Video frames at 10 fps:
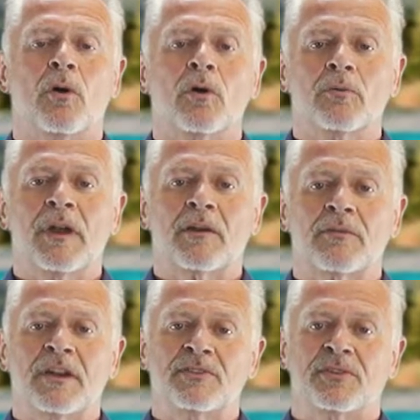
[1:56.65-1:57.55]
or
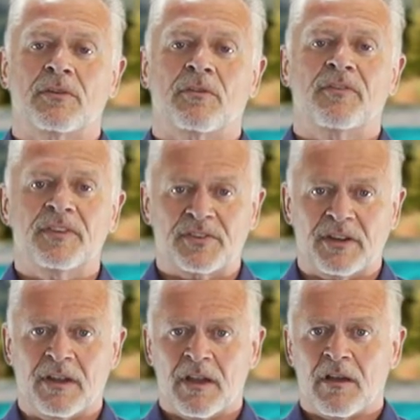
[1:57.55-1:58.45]
recreational
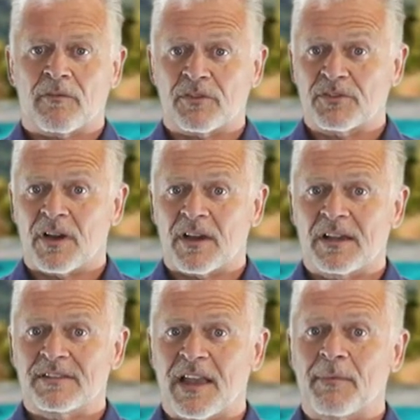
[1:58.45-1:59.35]
fishing for sockeye
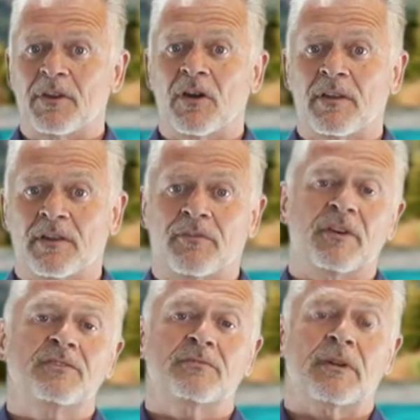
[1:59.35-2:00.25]
salmon on the
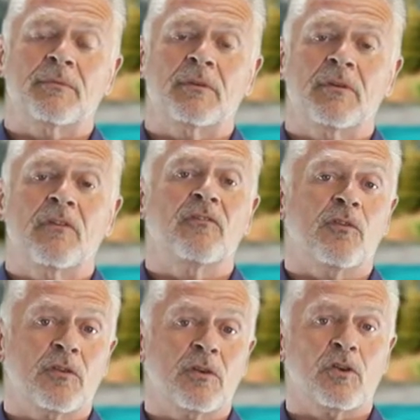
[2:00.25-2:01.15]
Fraser River for